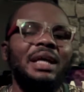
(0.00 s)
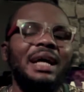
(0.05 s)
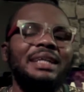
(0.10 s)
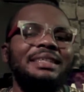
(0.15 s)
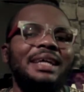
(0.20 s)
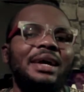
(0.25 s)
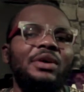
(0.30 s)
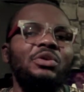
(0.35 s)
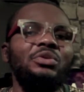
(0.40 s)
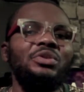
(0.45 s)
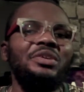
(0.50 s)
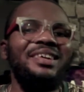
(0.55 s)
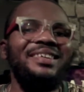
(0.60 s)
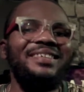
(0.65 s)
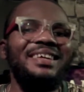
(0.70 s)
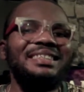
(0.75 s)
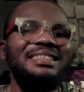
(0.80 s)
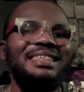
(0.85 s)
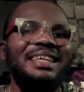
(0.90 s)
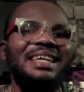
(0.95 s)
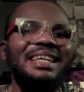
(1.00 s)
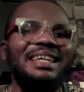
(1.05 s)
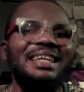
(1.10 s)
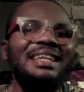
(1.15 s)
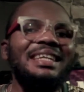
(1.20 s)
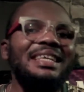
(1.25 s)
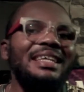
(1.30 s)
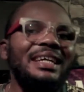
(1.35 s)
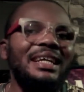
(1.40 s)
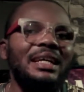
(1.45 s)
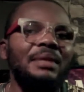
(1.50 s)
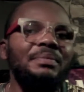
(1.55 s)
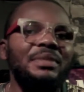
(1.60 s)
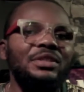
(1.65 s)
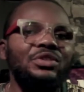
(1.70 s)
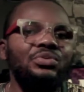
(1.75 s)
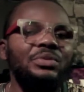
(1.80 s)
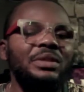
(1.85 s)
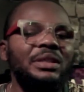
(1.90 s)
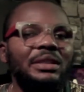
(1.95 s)
they are going to create a link
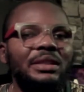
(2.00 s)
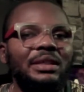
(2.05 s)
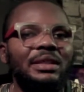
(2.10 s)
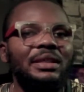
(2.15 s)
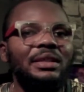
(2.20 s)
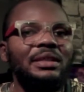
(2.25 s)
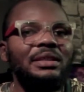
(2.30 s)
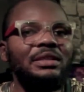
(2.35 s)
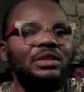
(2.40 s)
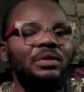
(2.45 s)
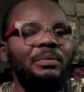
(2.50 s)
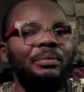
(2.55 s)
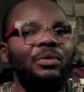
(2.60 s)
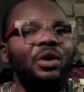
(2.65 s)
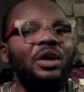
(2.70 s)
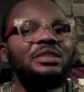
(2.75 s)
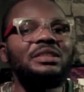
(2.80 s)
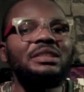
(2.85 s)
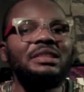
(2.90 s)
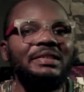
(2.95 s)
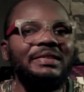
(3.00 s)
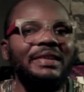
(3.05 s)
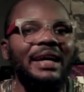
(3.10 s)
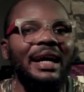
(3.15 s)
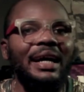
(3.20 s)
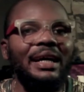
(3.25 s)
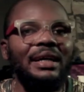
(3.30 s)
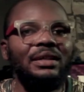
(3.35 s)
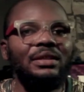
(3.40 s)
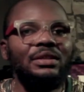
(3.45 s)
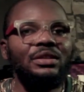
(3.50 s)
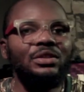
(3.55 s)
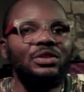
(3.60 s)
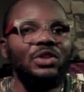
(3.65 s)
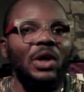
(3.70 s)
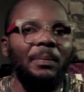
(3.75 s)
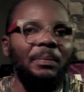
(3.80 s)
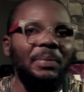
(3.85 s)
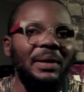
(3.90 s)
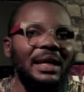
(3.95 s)
between the multi-track
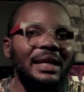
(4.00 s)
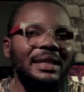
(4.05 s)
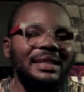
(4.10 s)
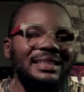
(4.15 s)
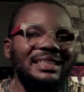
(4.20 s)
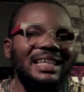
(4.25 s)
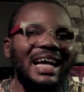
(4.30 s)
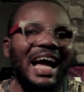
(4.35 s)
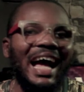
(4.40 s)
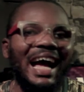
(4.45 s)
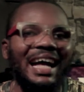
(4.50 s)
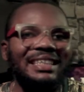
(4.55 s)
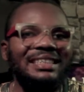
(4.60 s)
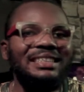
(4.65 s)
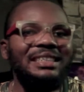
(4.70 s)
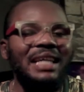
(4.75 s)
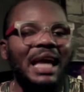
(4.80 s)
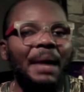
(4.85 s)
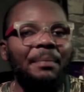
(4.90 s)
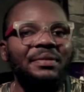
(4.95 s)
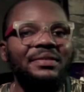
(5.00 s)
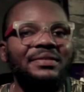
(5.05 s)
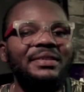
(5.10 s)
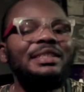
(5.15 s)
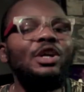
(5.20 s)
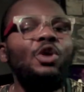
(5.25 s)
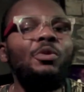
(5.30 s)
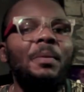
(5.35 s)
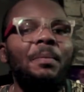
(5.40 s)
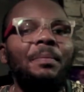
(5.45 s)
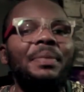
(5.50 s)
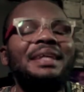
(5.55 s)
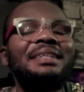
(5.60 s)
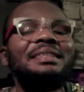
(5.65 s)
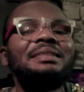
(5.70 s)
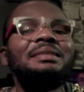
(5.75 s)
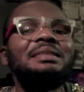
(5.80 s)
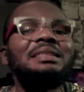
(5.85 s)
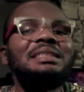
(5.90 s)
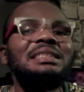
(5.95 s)
you're playing and the MP3. They will play it at
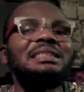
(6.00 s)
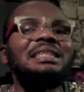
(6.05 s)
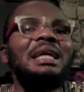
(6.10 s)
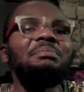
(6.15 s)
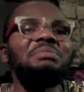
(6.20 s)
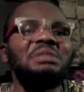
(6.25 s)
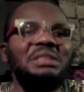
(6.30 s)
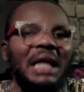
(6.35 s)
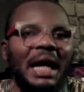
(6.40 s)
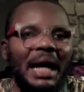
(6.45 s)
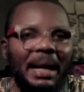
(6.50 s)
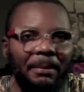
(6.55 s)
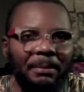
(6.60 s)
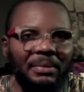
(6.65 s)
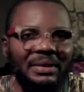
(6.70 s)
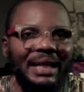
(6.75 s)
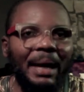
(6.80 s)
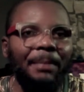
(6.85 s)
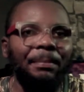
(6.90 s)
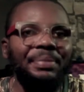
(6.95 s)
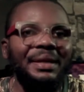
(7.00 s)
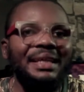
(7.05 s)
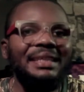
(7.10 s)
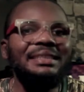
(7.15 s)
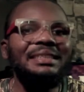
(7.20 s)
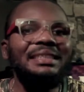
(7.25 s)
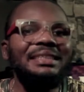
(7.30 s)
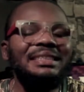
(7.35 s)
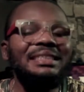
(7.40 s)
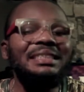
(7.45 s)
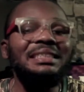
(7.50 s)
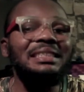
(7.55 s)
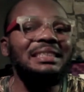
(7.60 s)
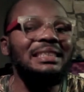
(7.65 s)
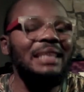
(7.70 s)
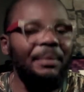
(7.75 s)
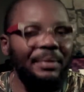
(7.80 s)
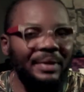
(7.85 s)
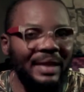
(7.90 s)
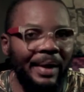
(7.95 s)
the same time. They are playing it the
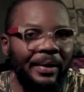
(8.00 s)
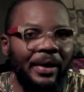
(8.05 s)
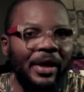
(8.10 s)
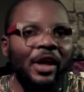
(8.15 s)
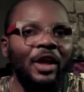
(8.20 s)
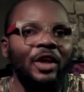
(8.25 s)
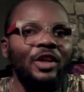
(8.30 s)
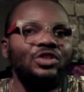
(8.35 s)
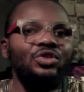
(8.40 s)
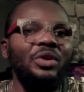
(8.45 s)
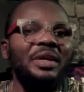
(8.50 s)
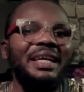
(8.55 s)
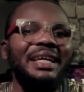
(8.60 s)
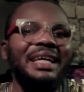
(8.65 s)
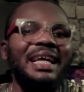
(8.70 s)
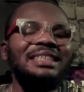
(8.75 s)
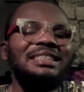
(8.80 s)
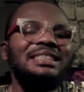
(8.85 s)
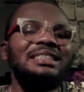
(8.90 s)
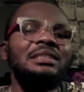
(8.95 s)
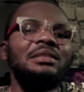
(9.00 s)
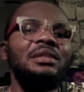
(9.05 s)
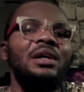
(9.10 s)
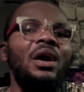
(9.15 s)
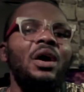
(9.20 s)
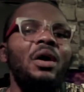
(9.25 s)
same time. So in case the